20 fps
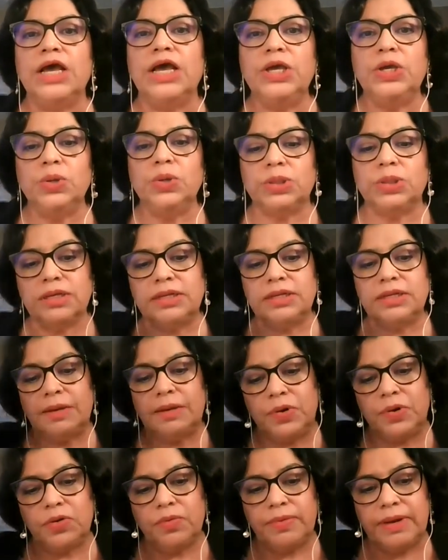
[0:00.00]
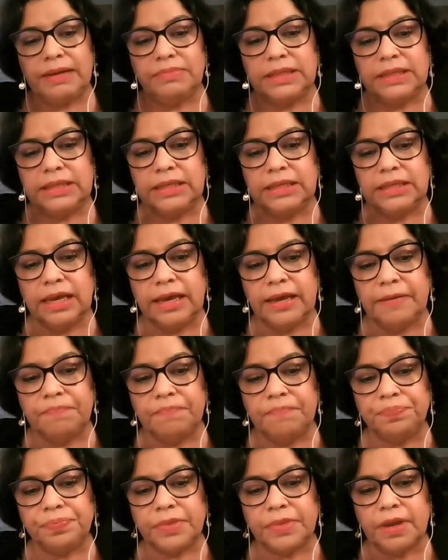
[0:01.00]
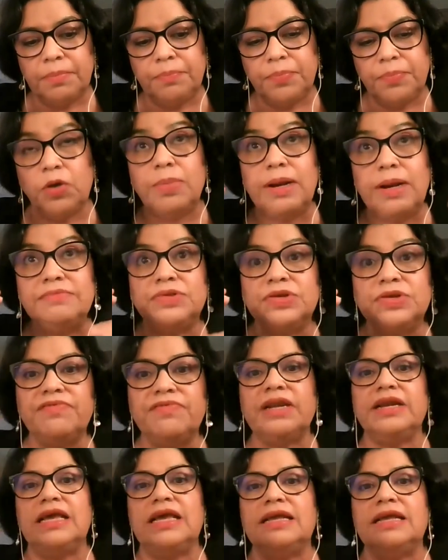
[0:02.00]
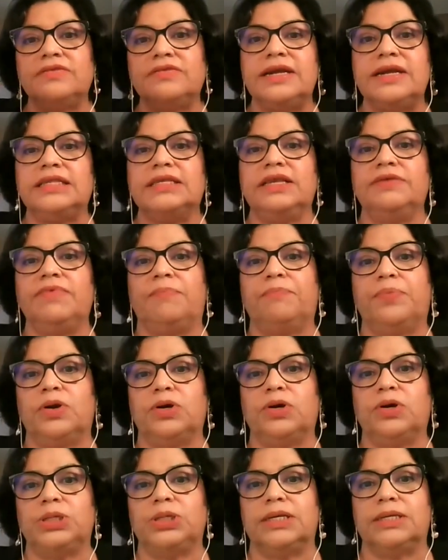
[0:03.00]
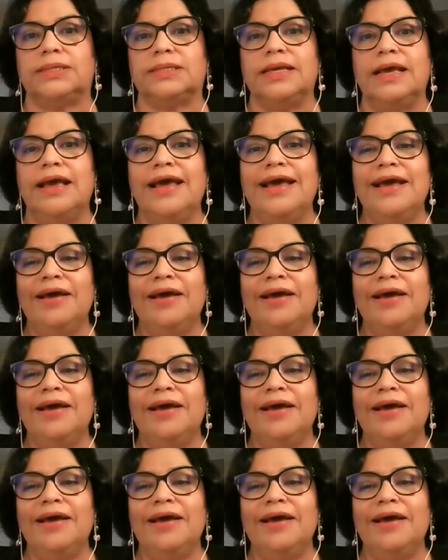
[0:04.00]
using the problem-driven iterative approaches,